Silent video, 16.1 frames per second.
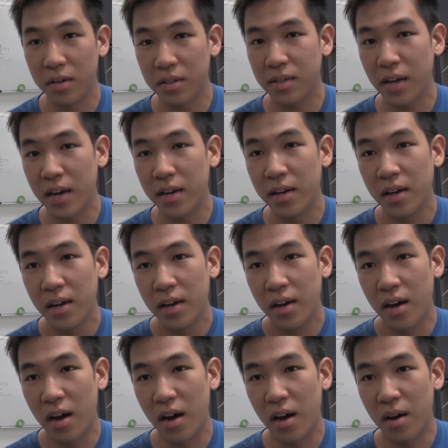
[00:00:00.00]
instead
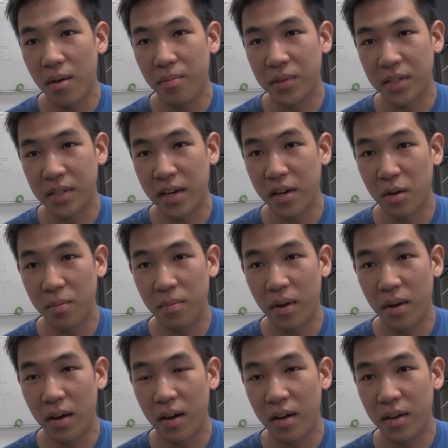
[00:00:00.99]
um, decided
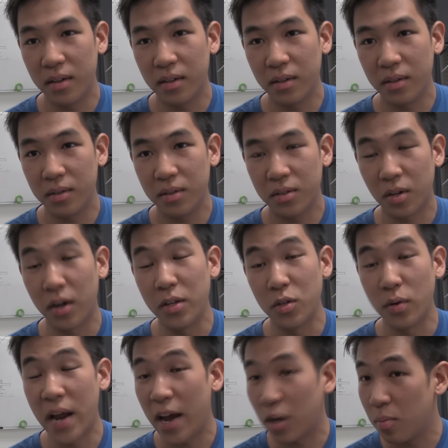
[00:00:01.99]
to uh, started
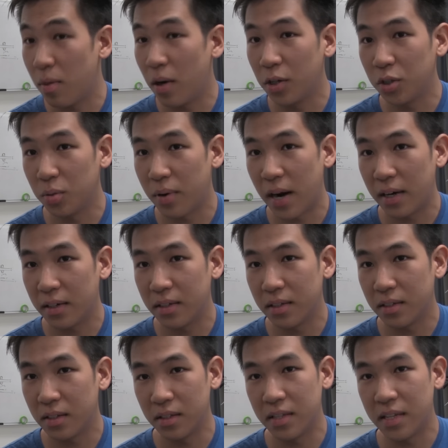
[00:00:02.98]
his own acupuncture
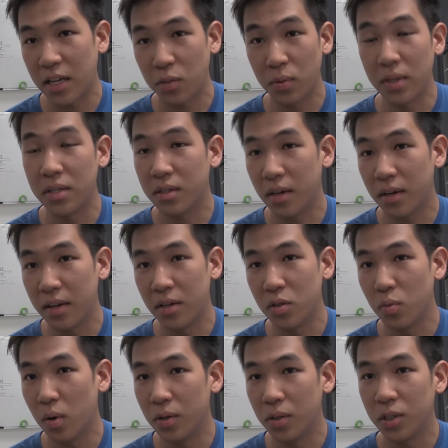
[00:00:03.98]
practice because that's what he studied
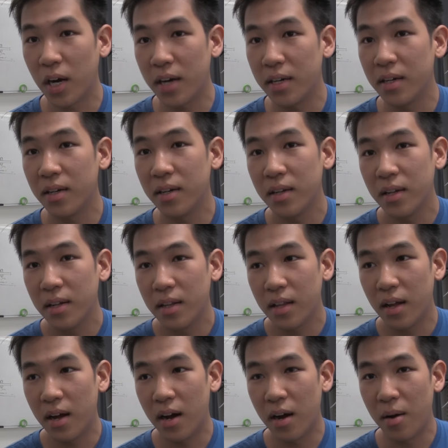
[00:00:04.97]
as well in China.
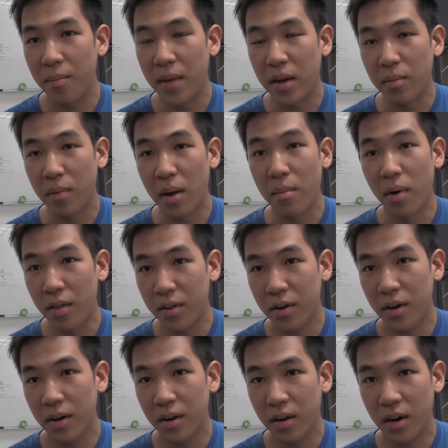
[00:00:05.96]
Um, and my
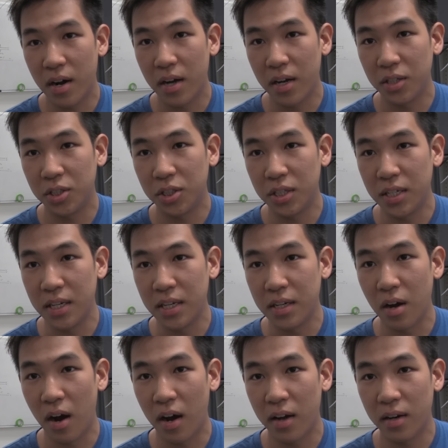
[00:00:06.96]
mother, uh, she
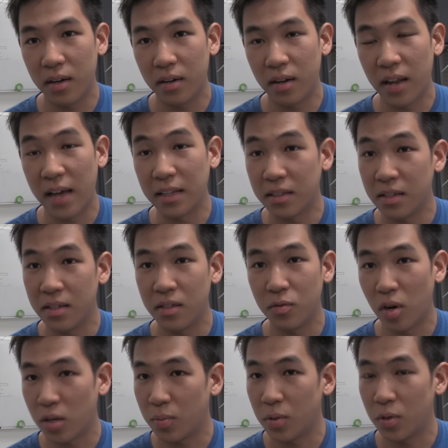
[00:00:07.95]
got licensed
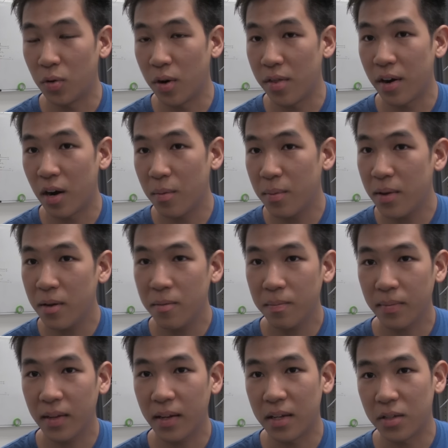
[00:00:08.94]
in respiratory therapy,
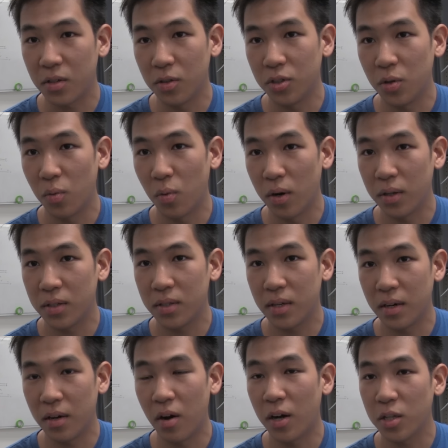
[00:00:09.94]
and so she works
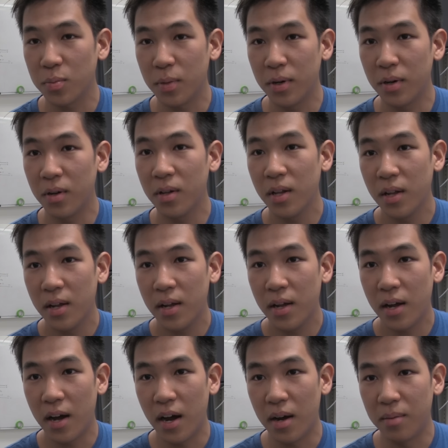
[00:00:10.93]
in a hospital,
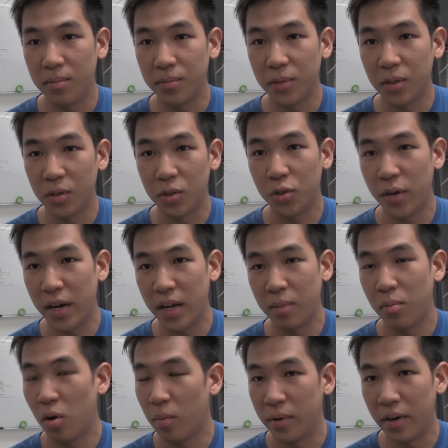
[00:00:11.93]
um, you know,
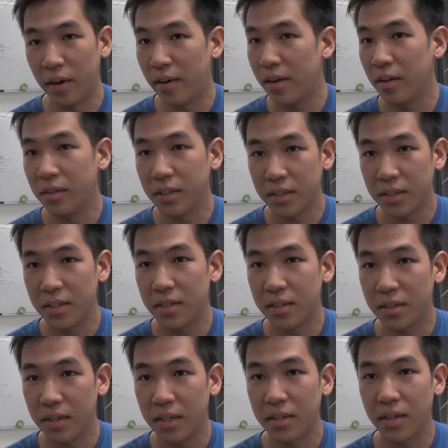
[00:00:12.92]
treating pulmonary
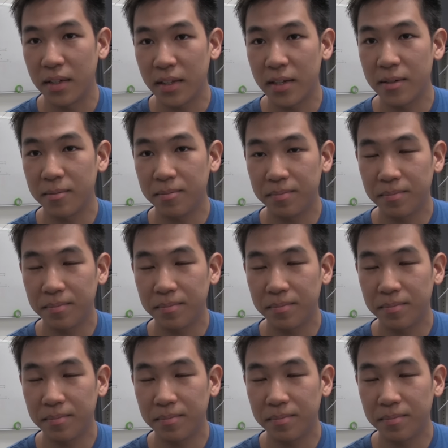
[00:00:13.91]
illnesses and things like that.